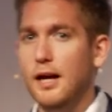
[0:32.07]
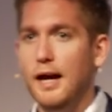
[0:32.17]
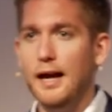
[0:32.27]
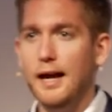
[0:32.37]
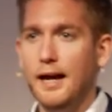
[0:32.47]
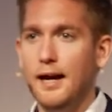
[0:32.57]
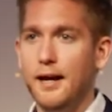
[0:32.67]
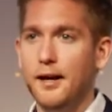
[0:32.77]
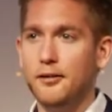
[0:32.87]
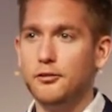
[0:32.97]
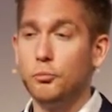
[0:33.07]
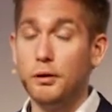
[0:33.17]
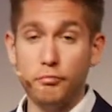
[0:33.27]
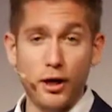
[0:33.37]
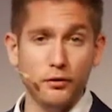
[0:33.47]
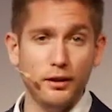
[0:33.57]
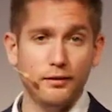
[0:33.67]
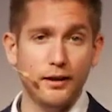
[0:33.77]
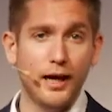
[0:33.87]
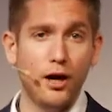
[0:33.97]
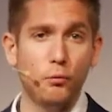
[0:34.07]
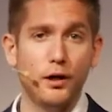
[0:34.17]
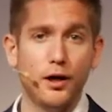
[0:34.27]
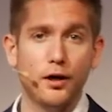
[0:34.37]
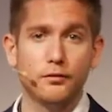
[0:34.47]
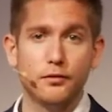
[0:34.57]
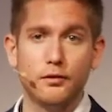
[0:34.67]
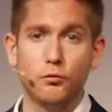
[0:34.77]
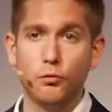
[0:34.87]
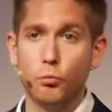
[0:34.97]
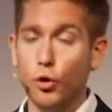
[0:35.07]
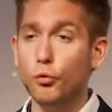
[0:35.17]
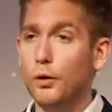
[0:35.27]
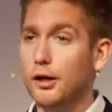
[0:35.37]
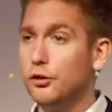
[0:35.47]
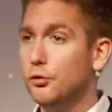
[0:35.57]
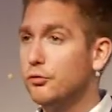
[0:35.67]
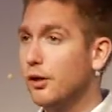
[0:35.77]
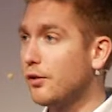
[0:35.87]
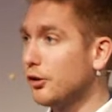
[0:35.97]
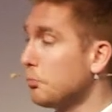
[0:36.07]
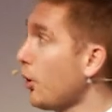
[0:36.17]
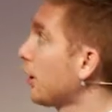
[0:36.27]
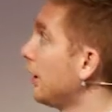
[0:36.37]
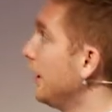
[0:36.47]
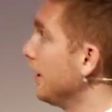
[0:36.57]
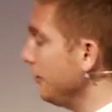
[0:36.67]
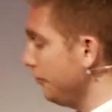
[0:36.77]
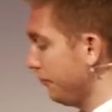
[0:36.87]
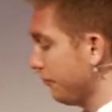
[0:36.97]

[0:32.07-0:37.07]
And we founded it, and now we are worldwide used and a Dutch market leader.